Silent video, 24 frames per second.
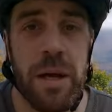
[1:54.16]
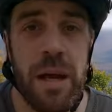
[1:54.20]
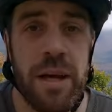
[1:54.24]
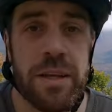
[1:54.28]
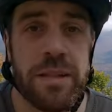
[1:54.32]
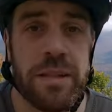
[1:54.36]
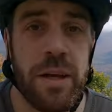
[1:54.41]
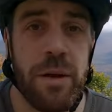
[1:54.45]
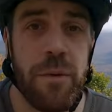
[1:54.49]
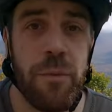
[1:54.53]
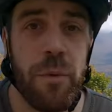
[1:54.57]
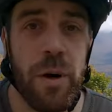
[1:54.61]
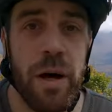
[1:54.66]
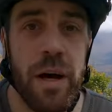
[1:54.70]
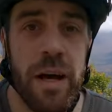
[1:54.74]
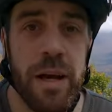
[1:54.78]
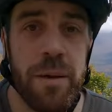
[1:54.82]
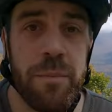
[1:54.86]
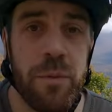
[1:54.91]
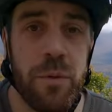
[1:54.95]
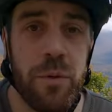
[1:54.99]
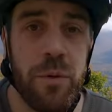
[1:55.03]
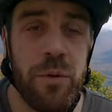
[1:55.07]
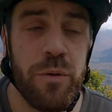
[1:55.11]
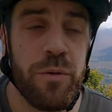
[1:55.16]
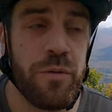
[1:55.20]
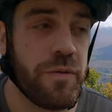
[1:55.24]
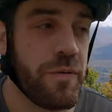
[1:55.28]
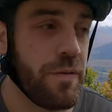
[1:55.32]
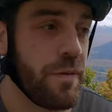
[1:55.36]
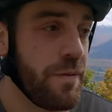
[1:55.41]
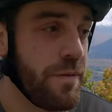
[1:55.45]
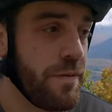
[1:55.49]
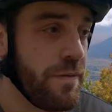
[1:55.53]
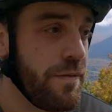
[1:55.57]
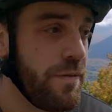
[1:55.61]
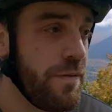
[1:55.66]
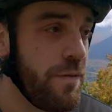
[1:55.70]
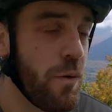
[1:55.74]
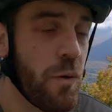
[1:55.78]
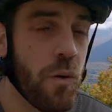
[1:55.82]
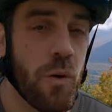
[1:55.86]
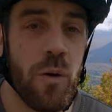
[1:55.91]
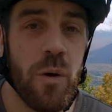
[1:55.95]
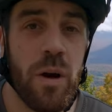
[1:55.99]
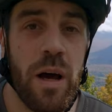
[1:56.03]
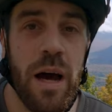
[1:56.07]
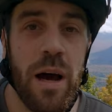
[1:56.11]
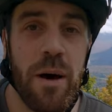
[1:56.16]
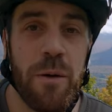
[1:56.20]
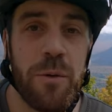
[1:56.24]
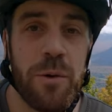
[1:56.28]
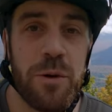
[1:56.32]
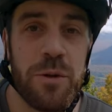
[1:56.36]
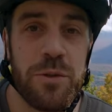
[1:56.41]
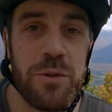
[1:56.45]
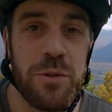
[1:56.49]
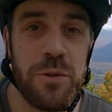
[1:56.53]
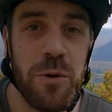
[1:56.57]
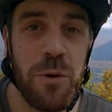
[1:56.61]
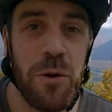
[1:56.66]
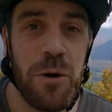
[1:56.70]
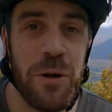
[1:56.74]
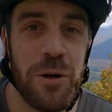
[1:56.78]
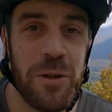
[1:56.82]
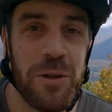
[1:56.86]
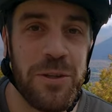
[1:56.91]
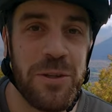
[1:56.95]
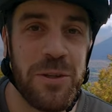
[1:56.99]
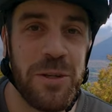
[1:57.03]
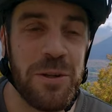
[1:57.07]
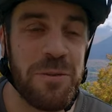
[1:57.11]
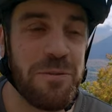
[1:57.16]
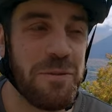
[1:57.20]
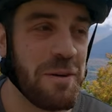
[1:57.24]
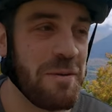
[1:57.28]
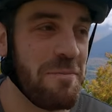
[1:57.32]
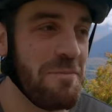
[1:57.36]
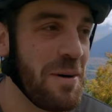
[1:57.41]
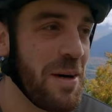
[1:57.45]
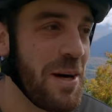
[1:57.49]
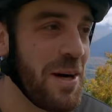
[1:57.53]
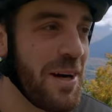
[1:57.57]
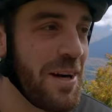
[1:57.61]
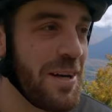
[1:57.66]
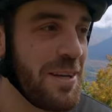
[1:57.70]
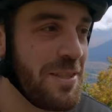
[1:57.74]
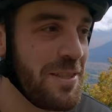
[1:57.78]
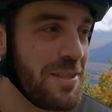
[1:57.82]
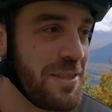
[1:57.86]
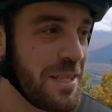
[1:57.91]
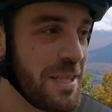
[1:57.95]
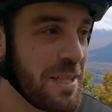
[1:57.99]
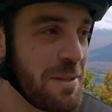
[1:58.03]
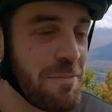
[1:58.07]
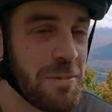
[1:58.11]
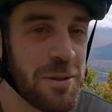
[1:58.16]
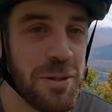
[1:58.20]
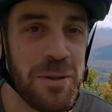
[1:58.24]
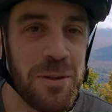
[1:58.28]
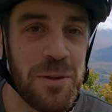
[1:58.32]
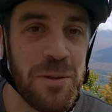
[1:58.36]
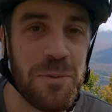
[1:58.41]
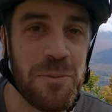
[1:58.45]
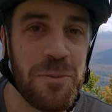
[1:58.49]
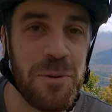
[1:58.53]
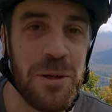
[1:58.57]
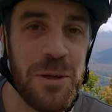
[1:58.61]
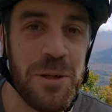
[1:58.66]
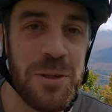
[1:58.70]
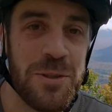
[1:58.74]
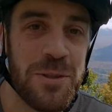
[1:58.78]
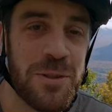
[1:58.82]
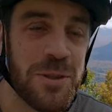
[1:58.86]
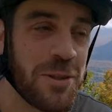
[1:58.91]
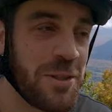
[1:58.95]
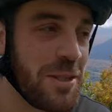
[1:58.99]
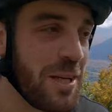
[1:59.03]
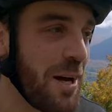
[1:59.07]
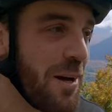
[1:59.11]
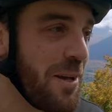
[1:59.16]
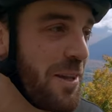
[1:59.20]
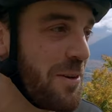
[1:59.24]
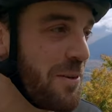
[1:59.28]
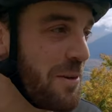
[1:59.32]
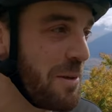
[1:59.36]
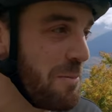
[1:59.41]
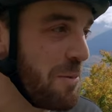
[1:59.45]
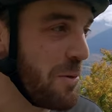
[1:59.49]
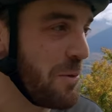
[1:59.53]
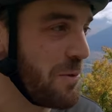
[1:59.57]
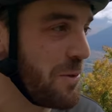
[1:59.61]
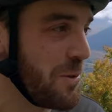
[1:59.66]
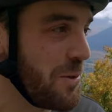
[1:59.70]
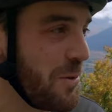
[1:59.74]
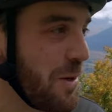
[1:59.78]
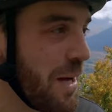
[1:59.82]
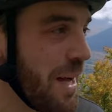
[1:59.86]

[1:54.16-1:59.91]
asking why move four hours north to Vermont deep into the woods. The town that we moved to